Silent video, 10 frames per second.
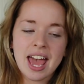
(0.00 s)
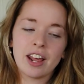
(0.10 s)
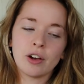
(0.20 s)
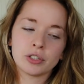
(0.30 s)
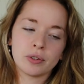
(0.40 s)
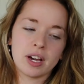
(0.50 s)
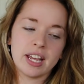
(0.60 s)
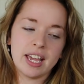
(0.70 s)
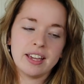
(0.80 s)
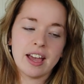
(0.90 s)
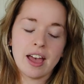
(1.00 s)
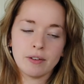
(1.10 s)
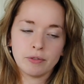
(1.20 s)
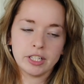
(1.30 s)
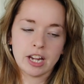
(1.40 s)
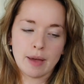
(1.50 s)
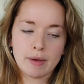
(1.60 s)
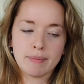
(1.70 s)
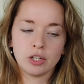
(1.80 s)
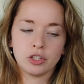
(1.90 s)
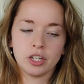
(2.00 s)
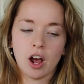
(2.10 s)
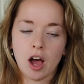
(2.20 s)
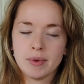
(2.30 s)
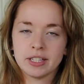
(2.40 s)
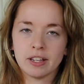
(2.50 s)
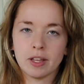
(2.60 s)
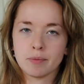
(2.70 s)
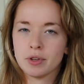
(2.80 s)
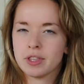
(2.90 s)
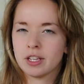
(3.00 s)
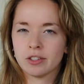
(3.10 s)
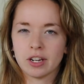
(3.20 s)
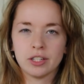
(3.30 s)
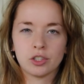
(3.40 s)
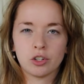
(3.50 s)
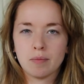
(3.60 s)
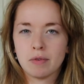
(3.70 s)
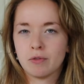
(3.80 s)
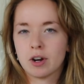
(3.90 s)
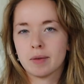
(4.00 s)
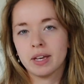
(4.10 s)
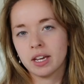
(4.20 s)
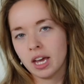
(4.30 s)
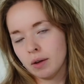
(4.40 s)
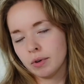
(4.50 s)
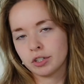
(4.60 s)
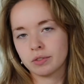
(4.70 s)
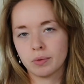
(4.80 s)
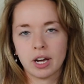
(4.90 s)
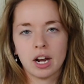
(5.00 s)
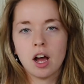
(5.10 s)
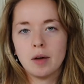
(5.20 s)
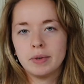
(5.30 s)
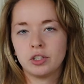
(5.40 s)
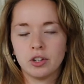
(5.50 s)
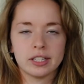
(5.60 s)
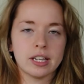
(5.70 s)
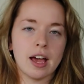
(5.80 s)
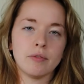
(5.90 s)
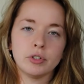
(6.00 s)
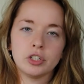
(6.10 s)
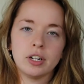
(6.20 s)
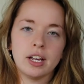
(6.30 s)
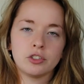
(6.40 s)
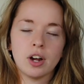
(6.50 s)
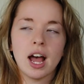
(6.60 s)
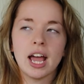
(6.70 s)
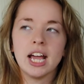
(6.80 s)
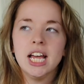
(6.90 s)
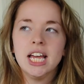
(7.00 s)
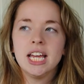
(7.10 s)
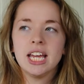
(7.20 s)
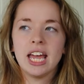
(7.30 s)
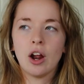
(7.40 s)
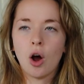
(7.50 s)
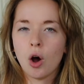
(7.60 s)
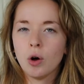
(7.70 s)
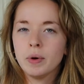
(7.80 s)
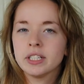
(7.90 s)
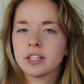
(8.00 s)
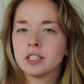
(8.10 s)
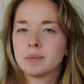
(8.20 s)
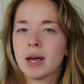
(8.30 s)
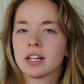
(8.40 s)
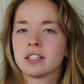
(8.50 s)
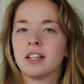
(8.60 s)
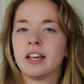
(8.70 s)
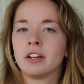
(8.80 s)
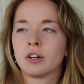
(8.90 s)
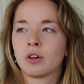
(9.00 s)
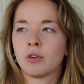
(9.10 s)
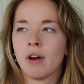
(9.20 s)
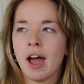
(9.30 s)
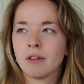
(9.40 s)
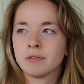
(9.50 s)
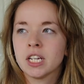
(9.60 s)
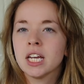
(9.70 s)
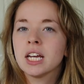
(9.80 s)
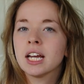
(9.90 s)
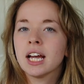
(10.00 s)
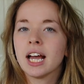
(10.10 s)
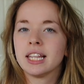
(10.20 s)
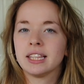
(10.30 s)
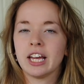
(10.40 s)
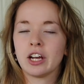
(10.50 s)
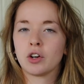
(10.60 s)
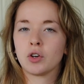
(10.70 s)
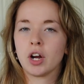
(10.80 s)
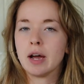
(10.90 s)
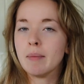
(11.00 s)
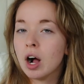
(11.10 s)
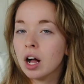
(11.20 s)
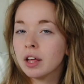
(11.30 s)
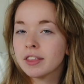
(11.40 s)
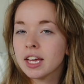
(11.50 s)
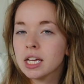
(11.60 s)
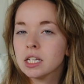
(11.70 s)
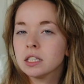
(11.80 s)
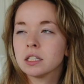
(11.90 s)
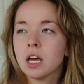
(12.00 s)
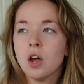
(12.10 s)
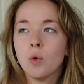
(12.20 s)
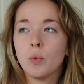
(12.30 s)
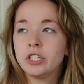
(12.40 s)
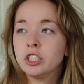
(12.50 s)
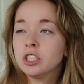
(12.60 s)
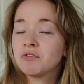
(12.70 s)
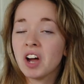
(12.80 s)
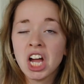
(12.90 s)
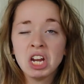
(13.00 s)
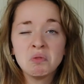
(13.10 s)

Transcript: And I also kind of hate every time I mention hobbies. I've like put things on Instagram before and I'm like, hey, what kind of hobbies do you guys have? What should I try? It always gets back to like crafting and like grandma things, which is fine.